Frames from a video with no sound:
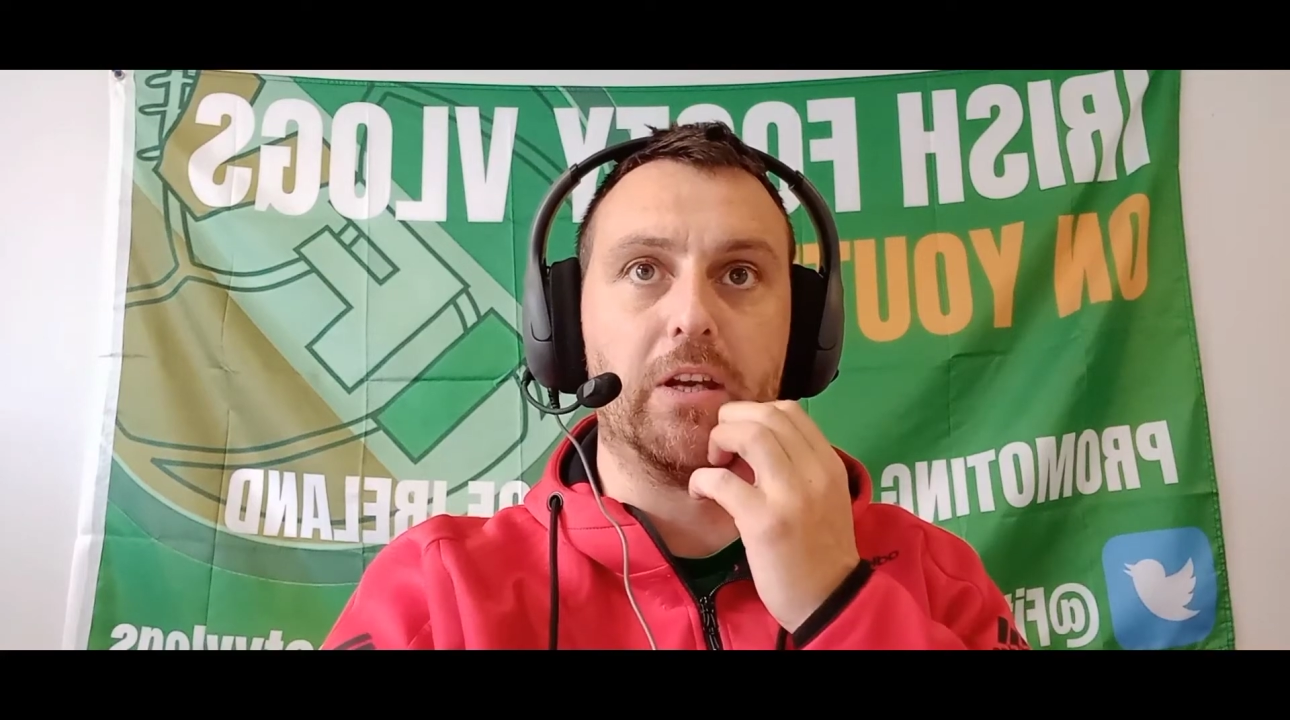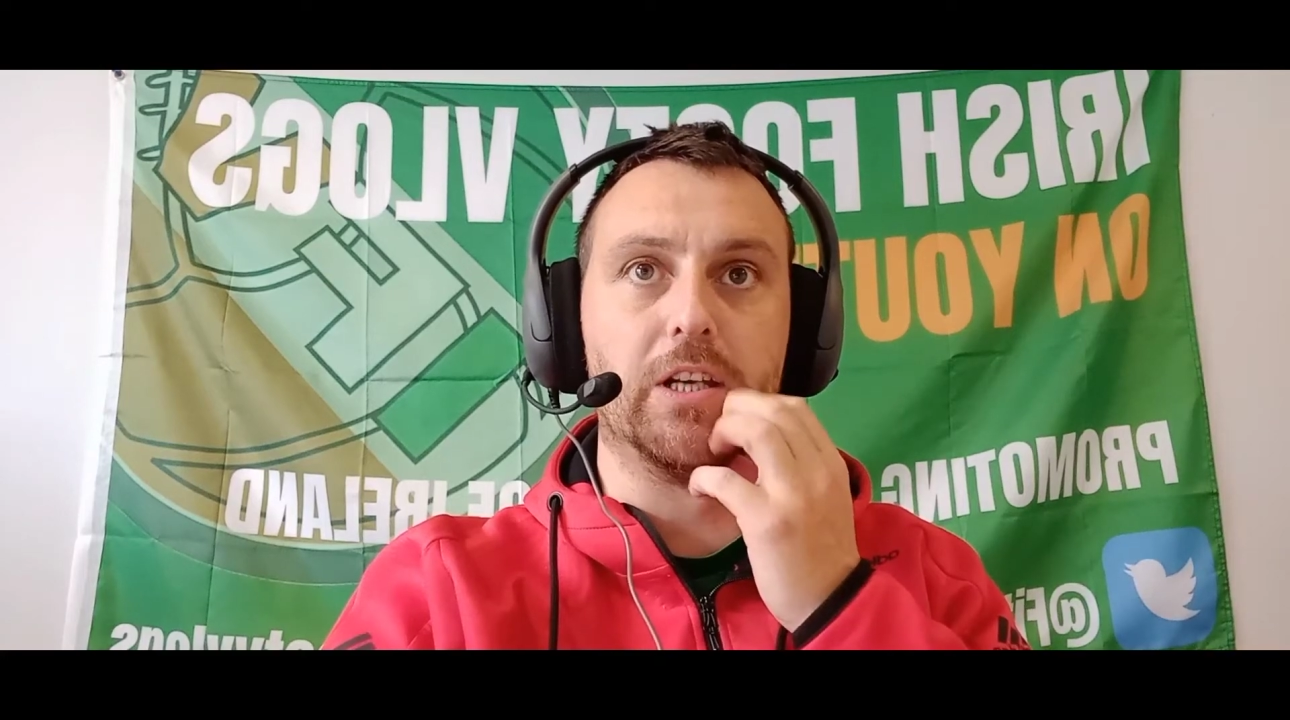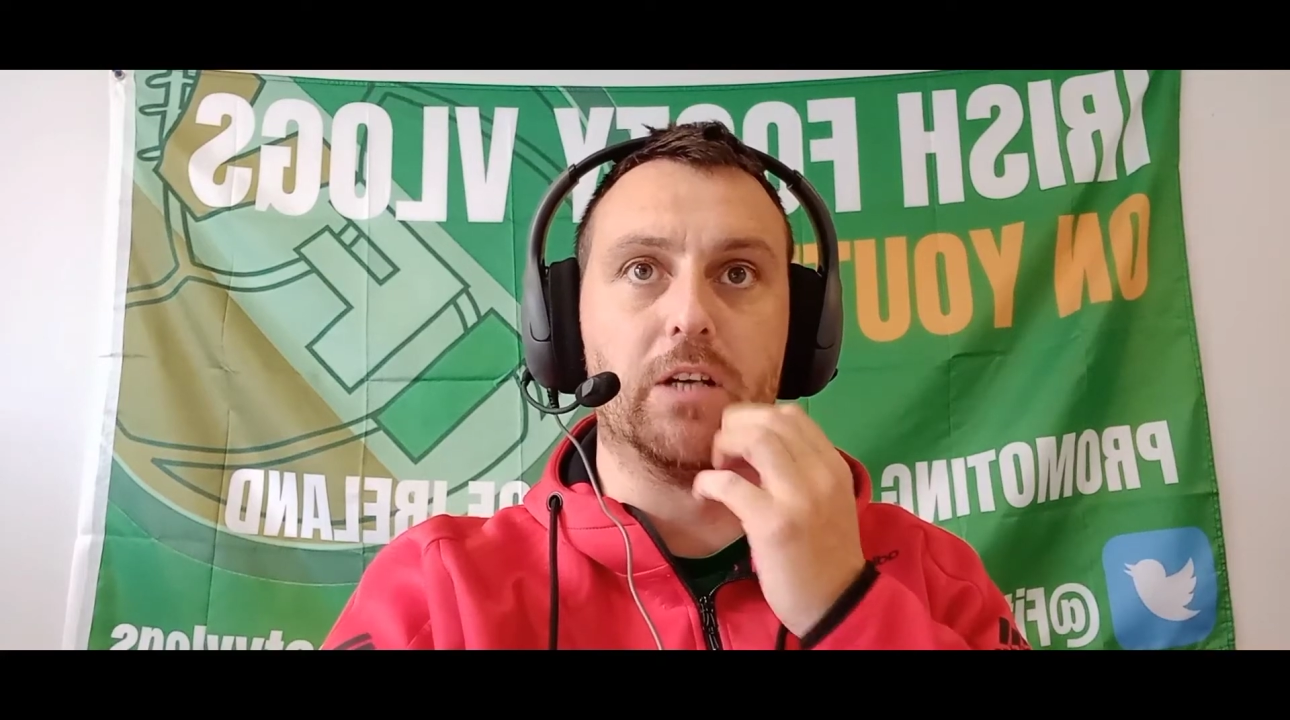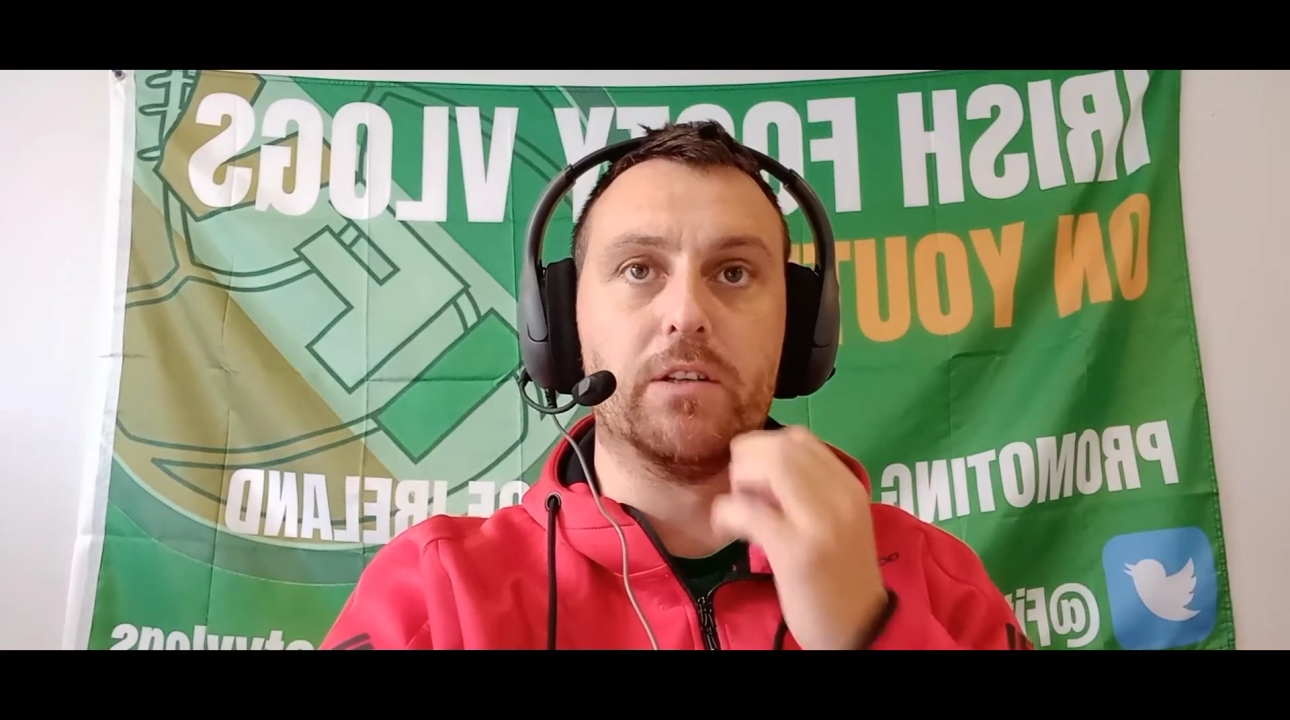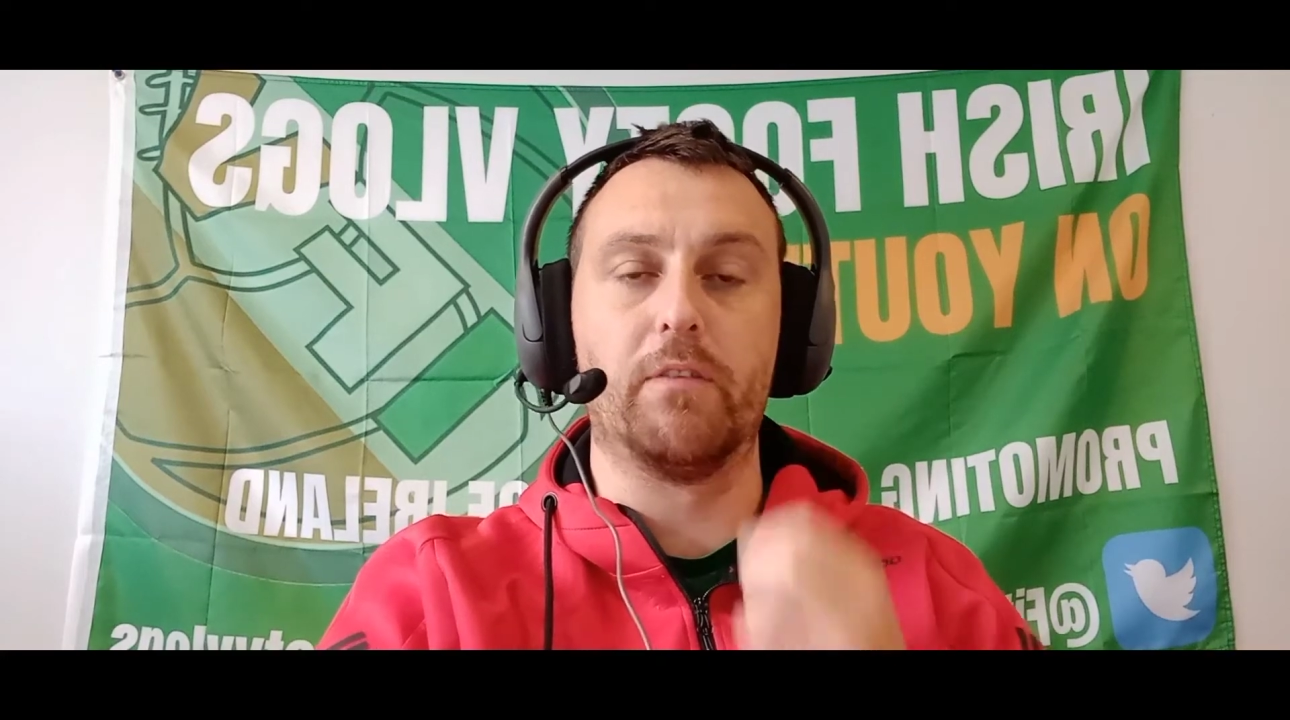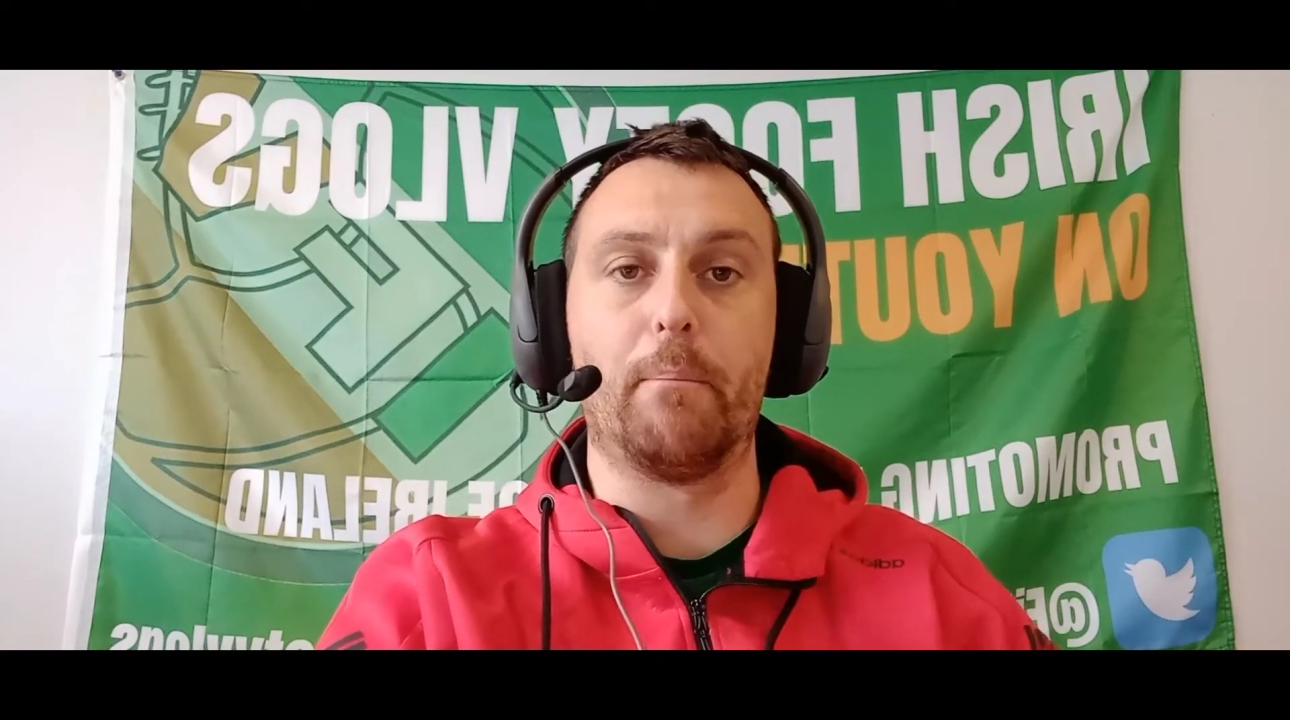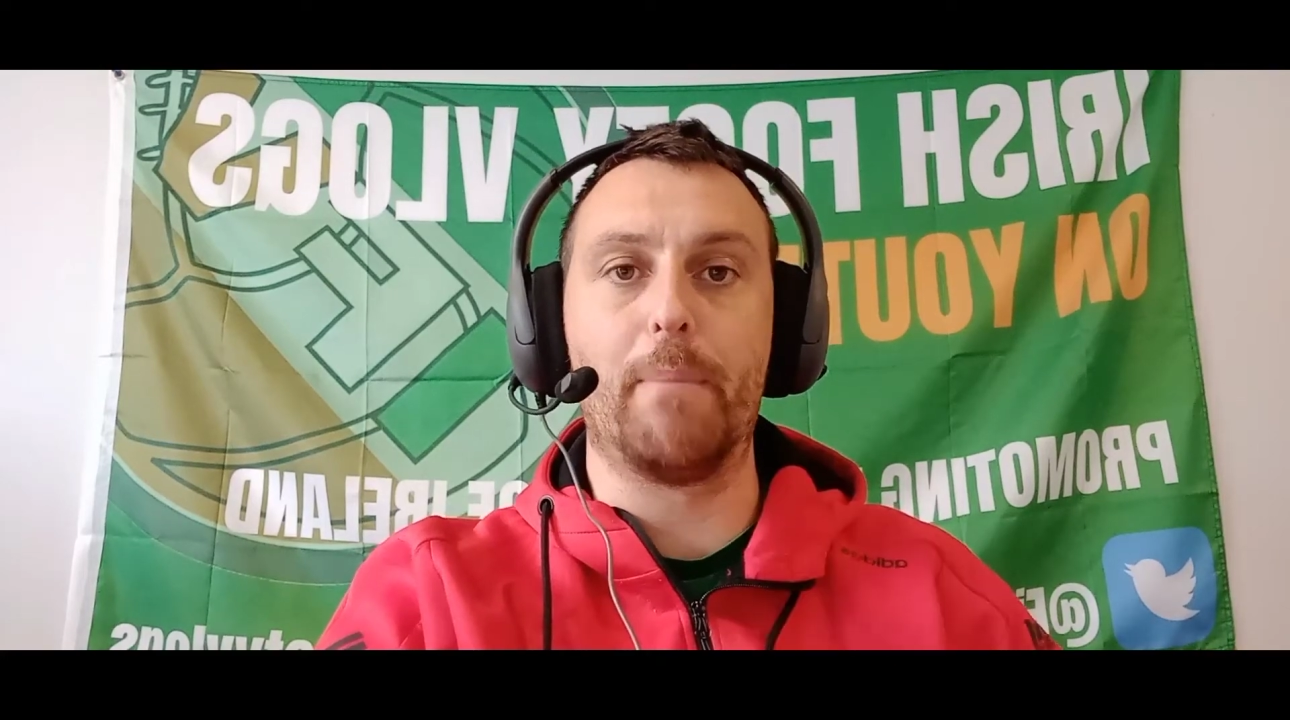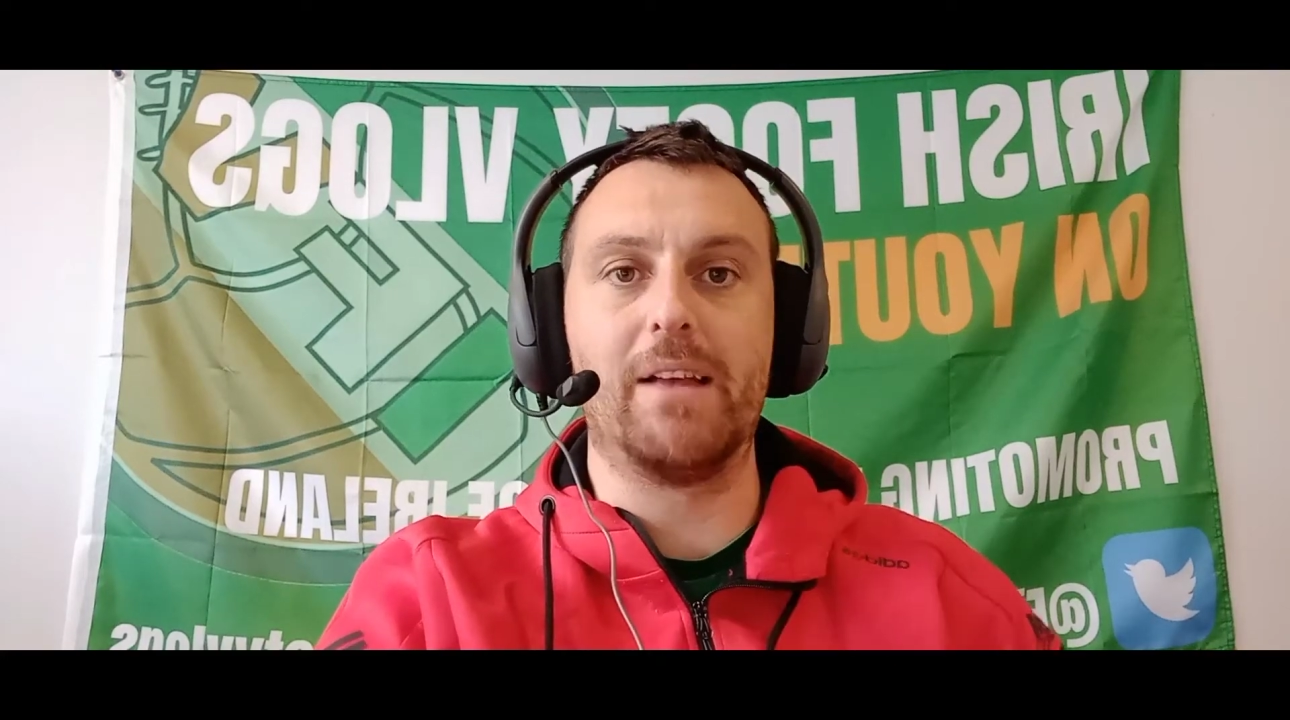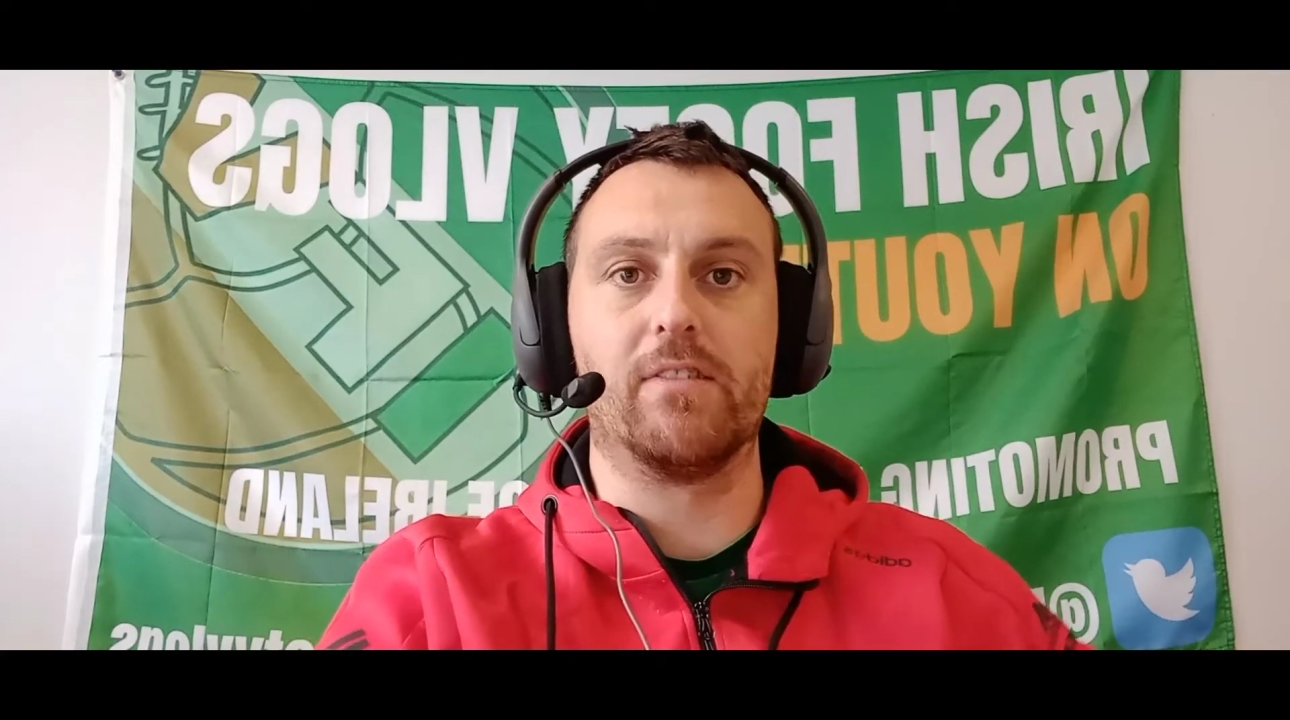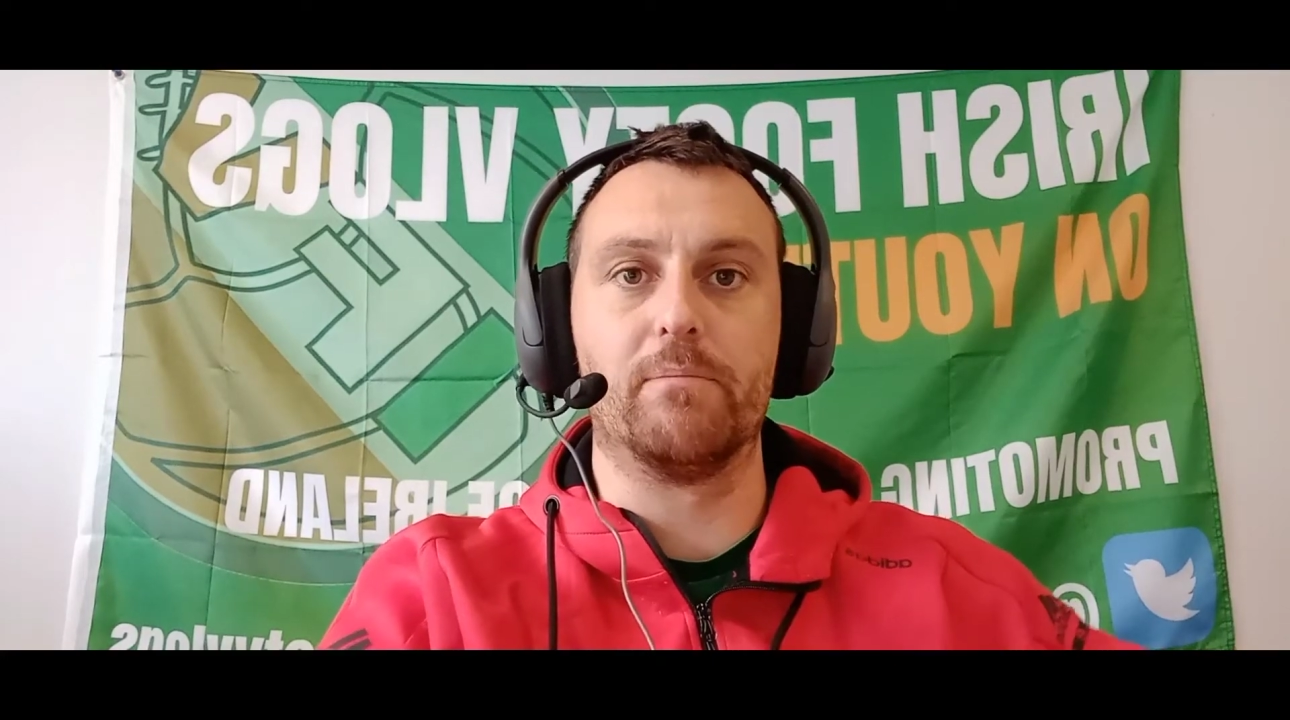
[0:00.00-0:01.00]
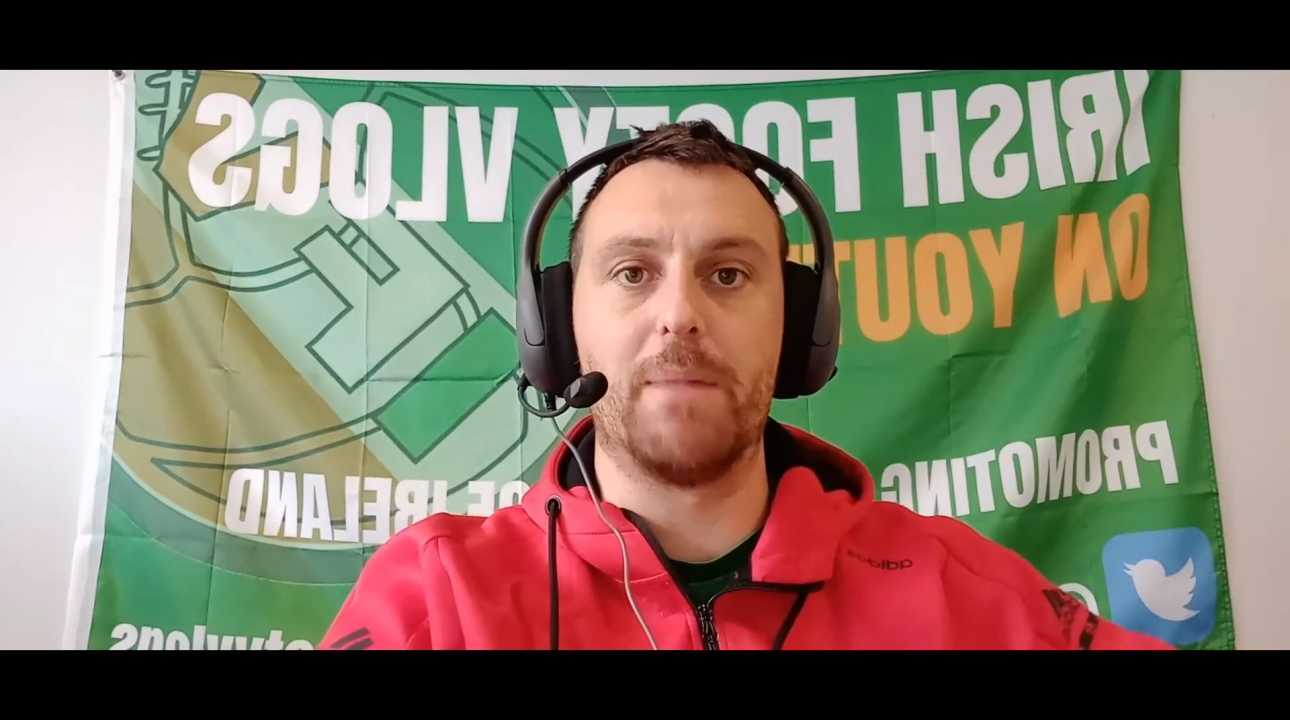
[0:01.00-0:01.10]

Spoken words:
you know, they have a massive